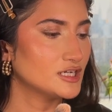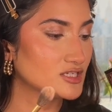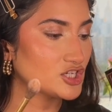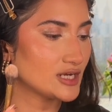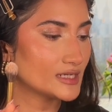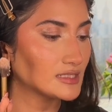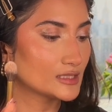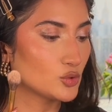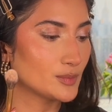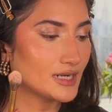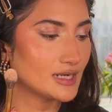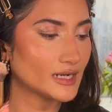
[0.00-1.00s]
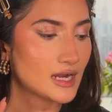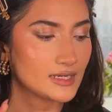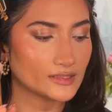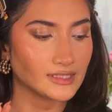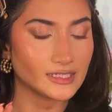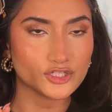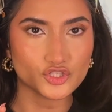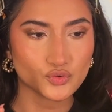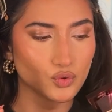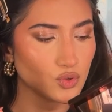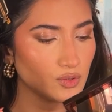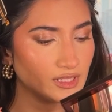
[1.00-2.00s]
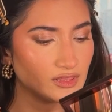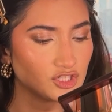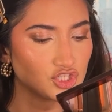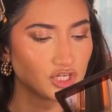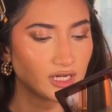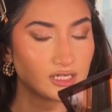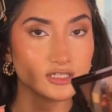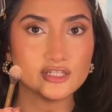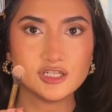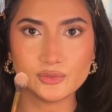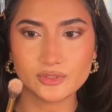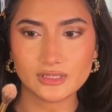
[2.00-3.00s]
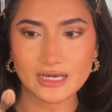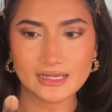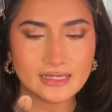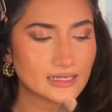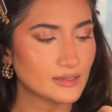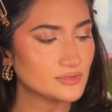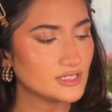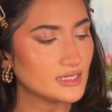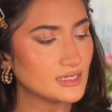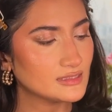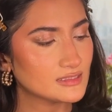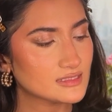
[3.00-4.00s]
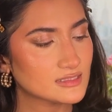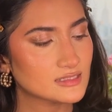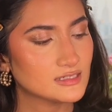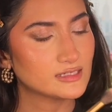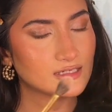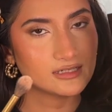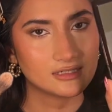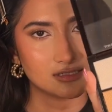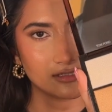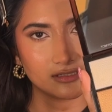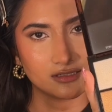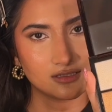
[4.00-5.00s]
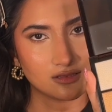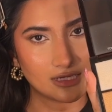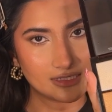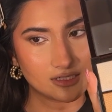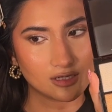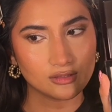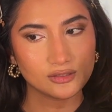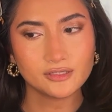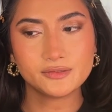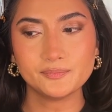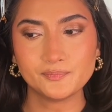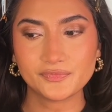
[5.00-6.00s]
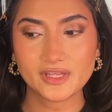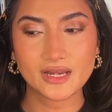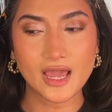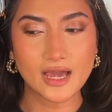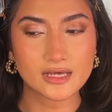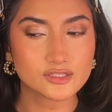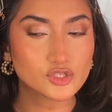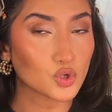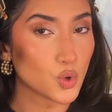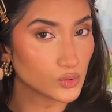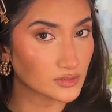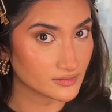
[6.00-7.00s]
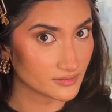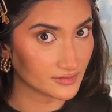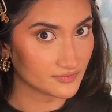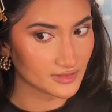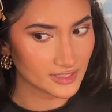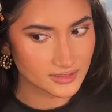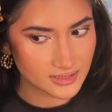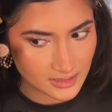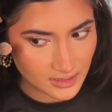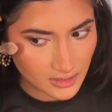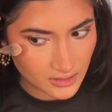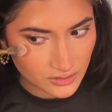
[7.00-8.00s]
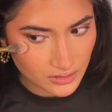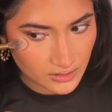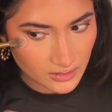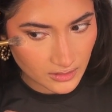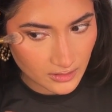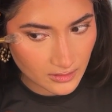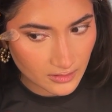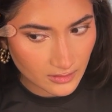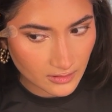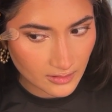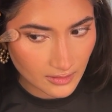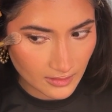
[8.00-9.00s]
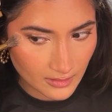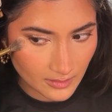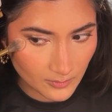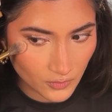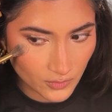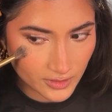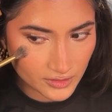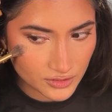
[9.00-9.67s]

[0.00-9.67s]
Shade and Illuminate Highlighting Duo in the shade Nude Light, and I'm taking this light color. It has gold reflex in it, and I'm going